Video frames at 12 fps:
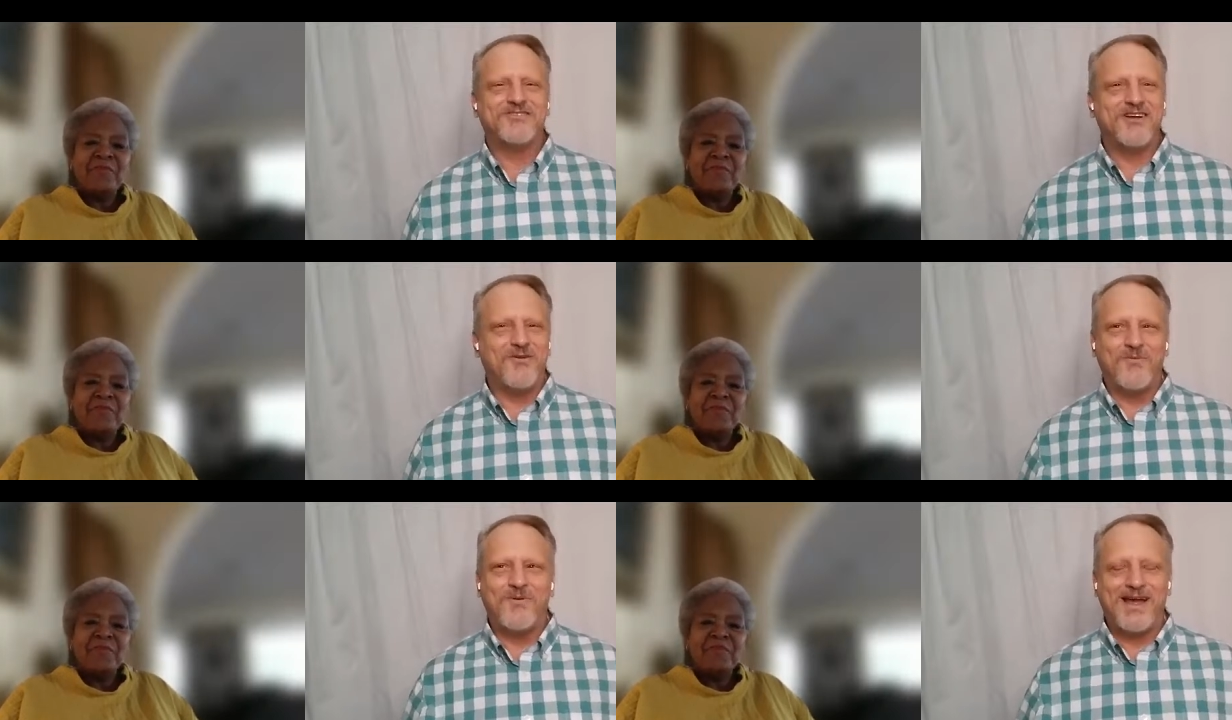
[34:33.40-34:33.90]
Speaker 1: There's
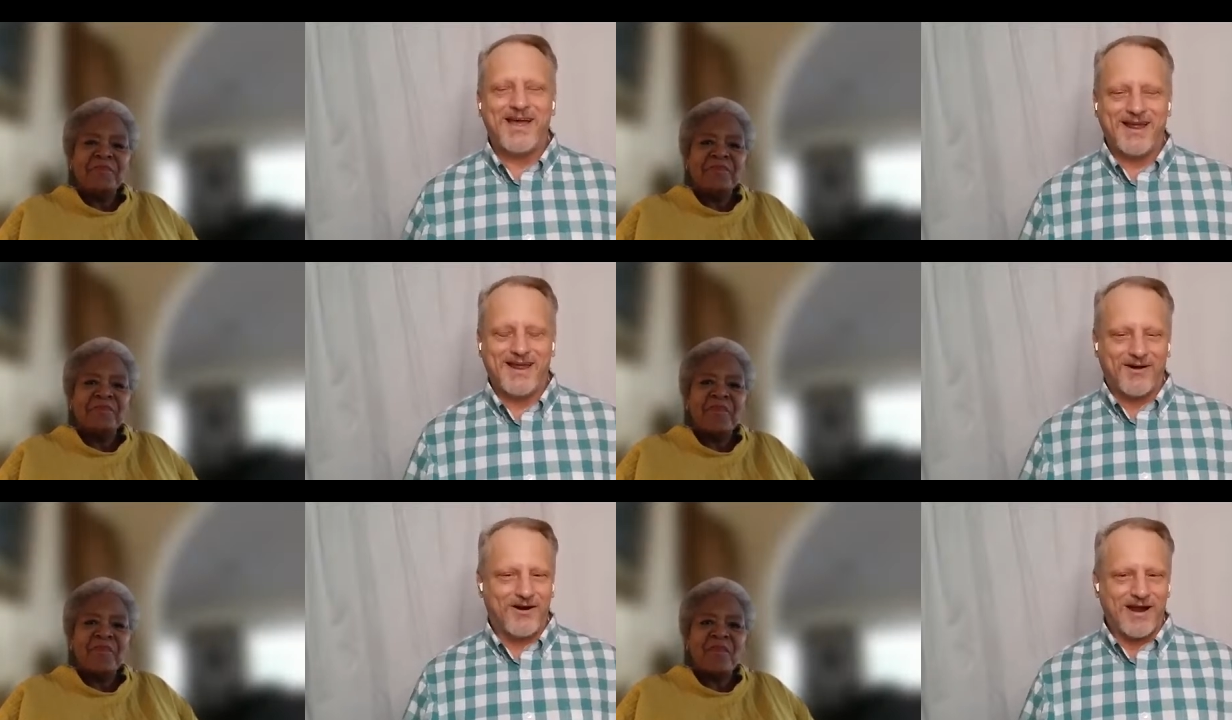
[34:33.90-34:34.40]
no
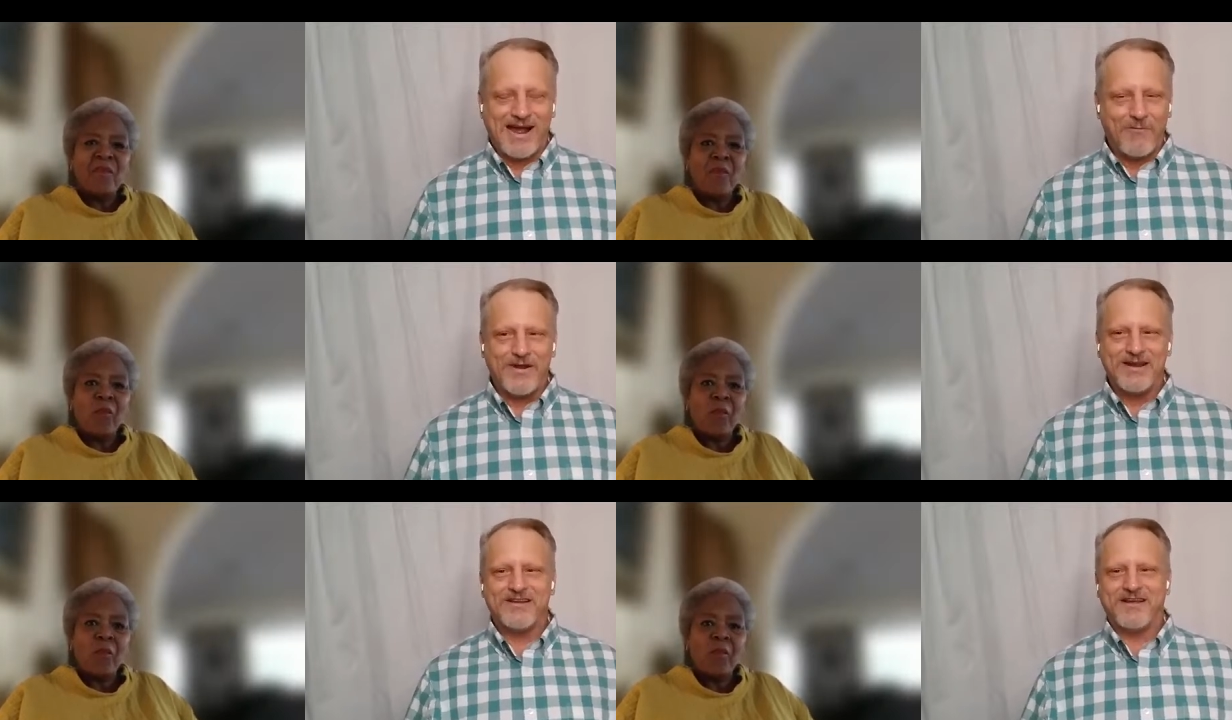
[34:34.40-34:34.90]
way, or I
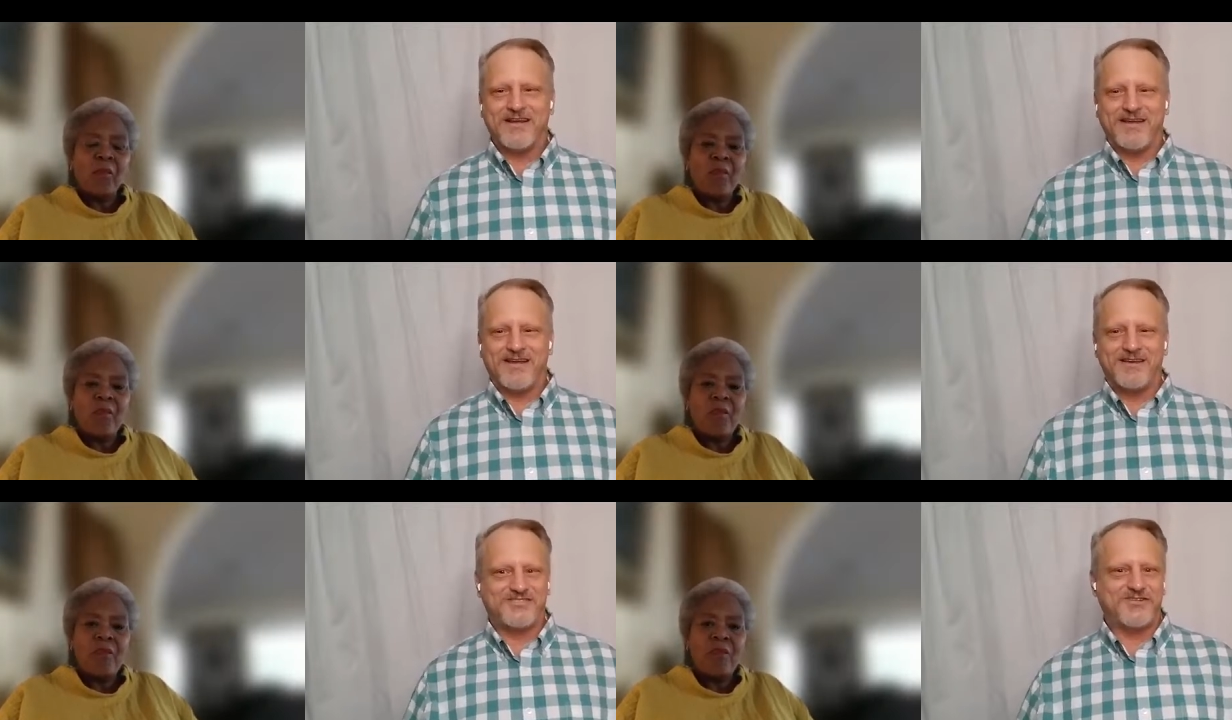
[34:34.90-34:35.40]
wouldn't
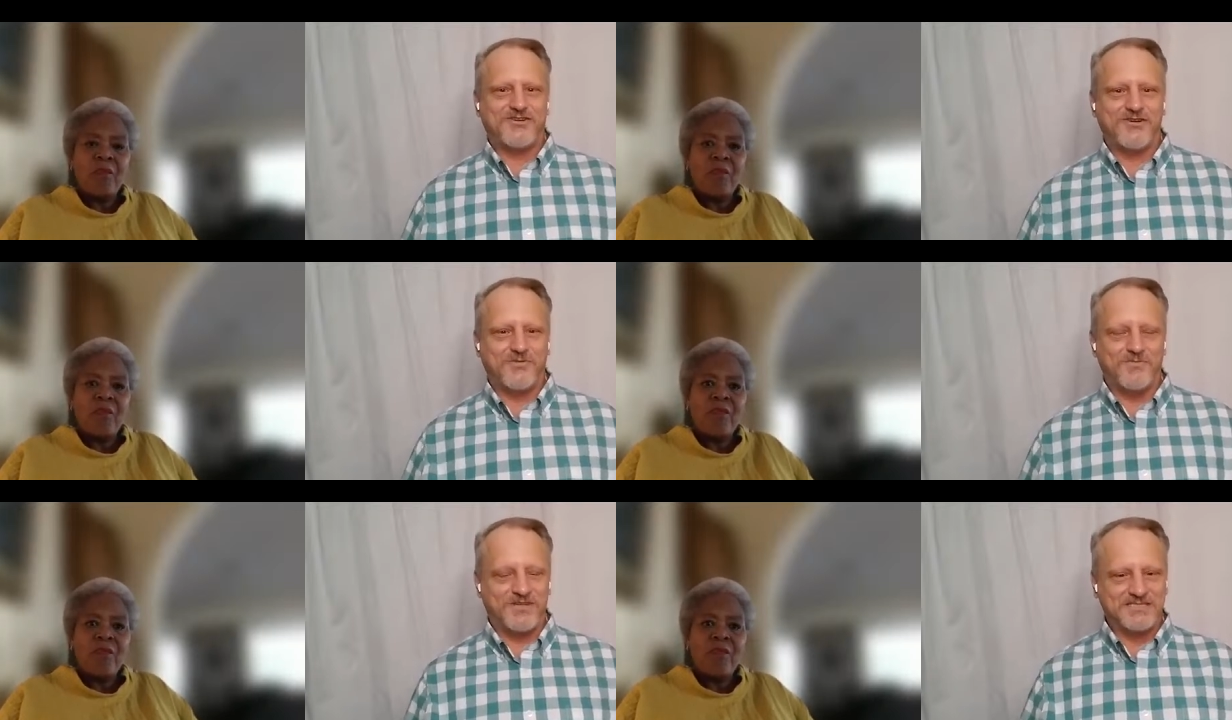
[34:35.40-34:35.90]

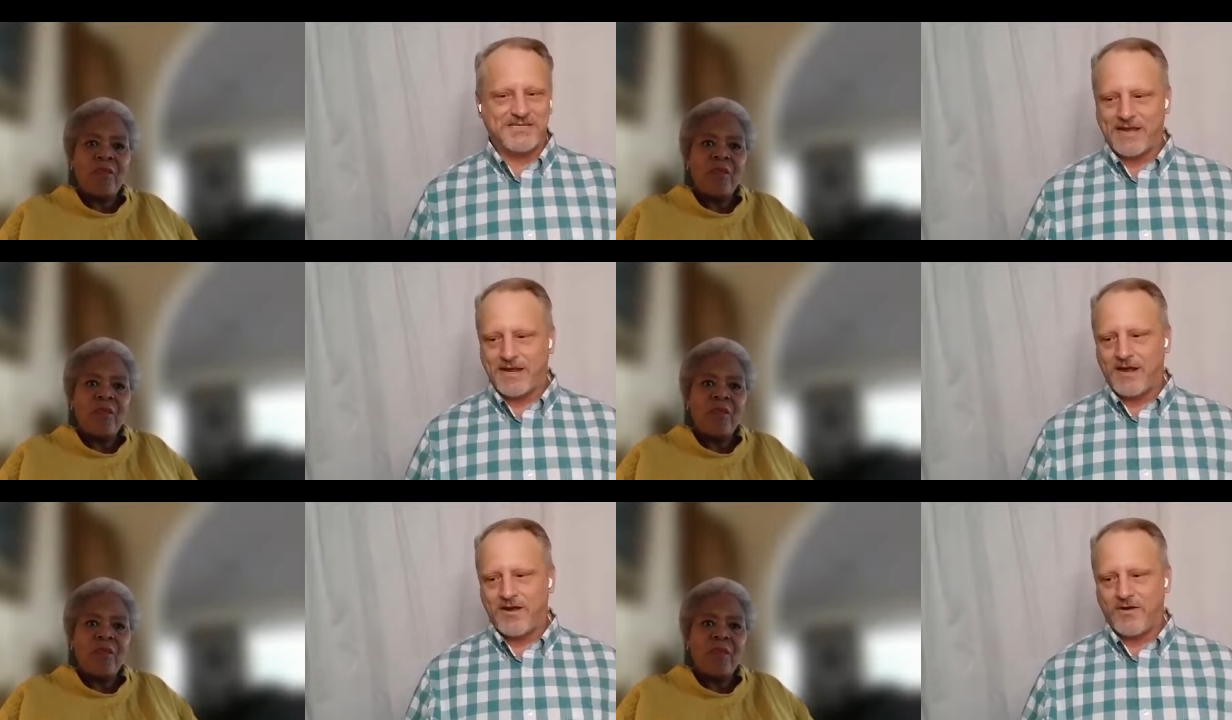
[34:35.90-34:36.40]
assume to
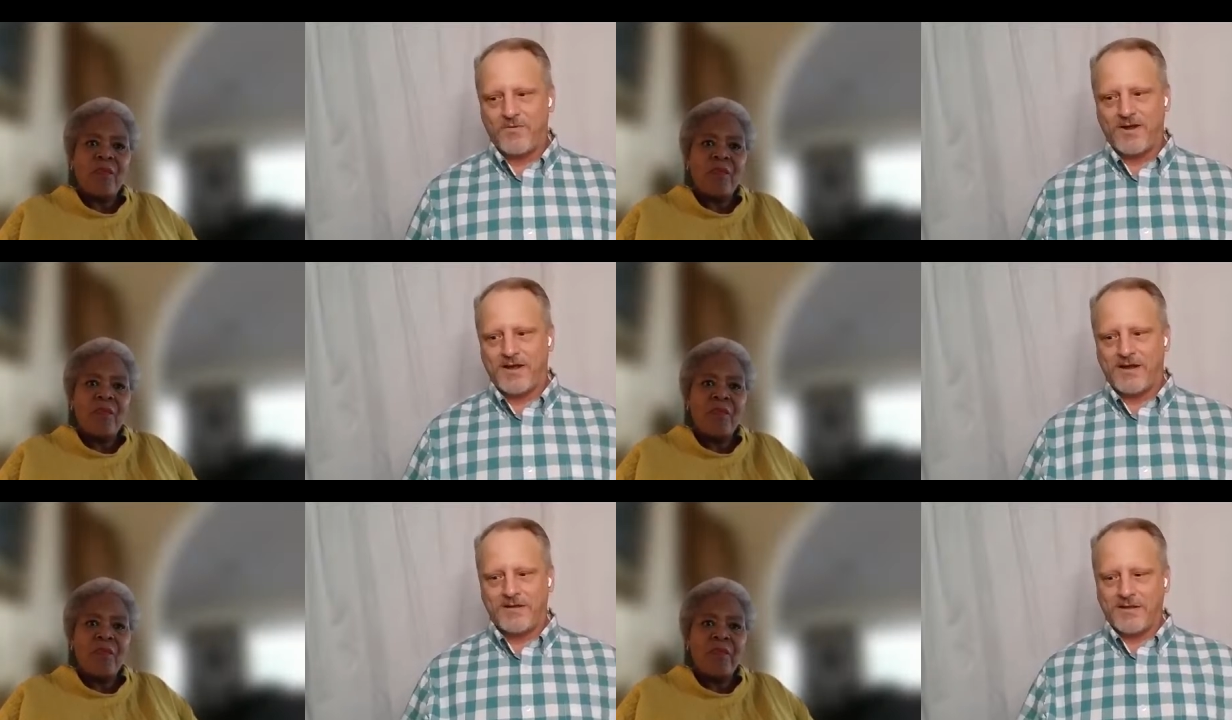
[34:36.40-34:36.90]
say, "Oh,
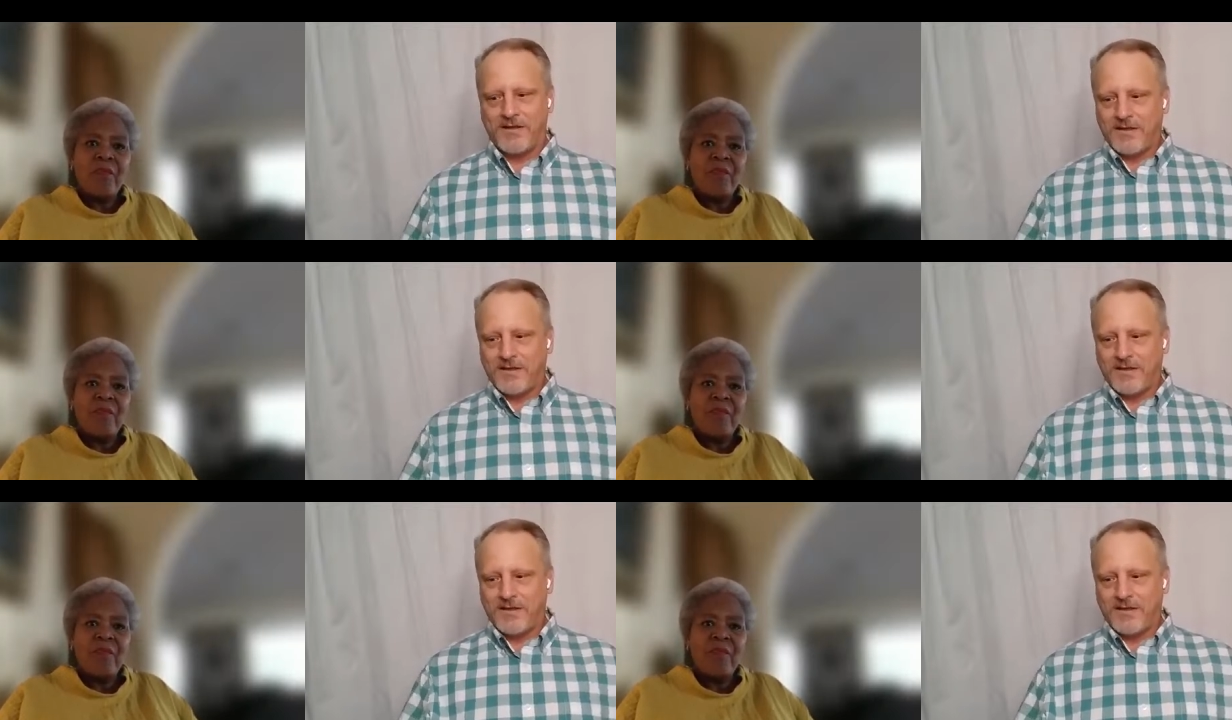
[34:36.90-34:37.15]
well,